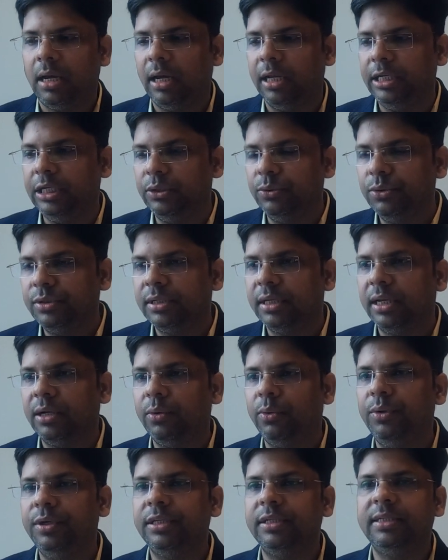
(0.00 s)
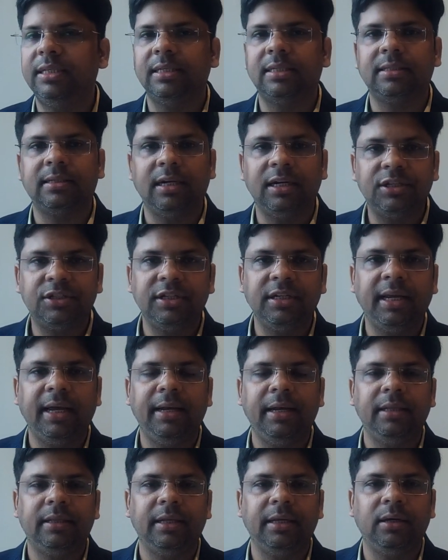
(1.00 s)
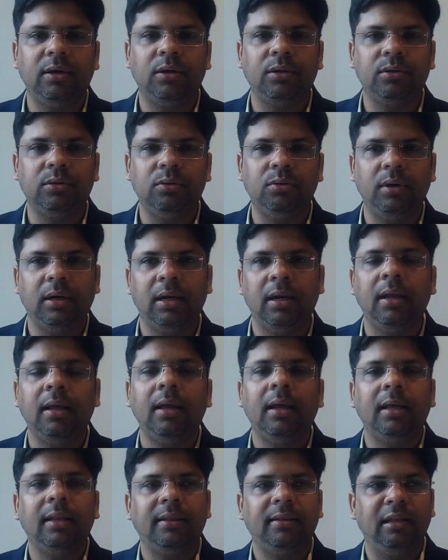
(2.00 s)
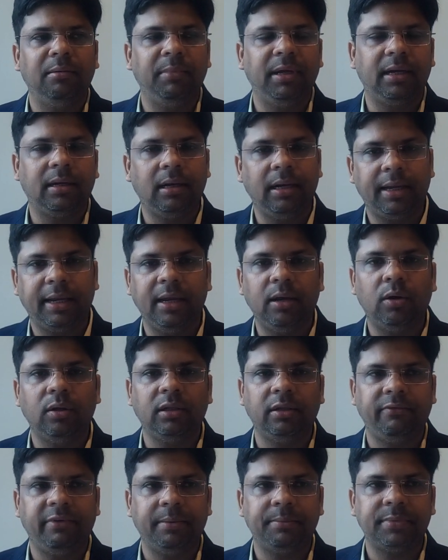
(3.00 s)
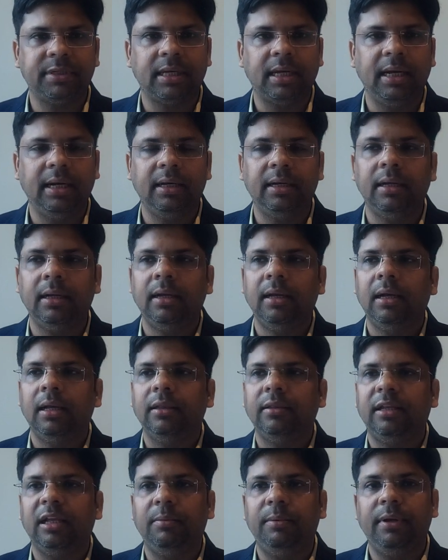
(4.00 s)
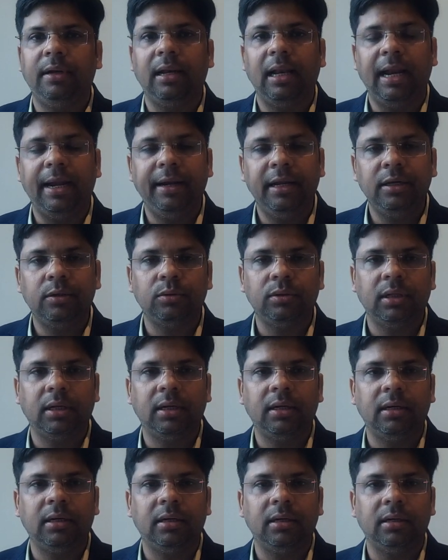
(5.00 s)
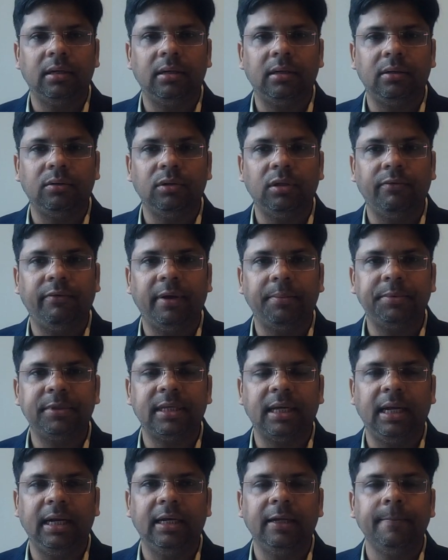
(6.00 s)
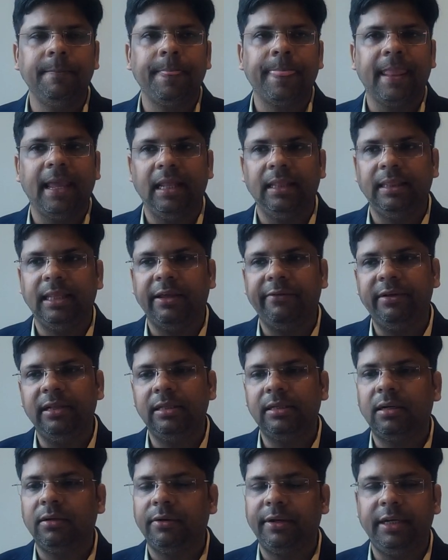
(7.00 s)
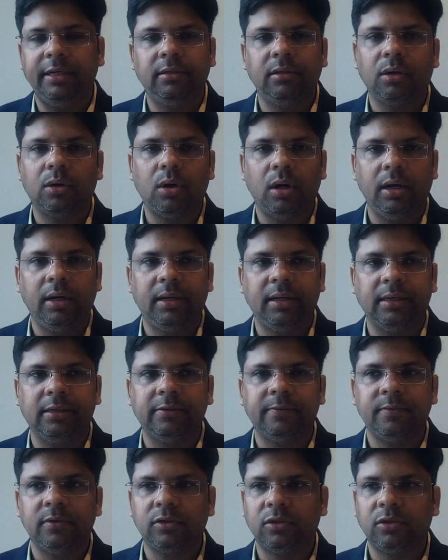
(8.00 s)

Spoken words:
A user who is just searching anything on Google, they'll be clicking on the website, they'll be landing to the website, and they will read the content.